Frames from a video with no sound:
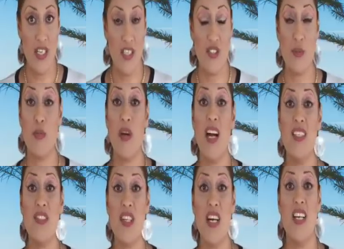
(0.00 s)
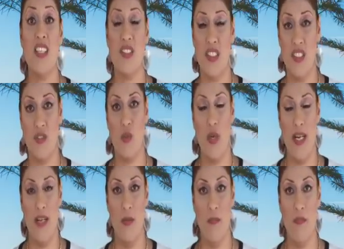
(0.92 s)
and surprise us as
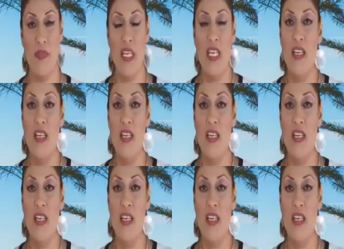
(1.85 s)
well.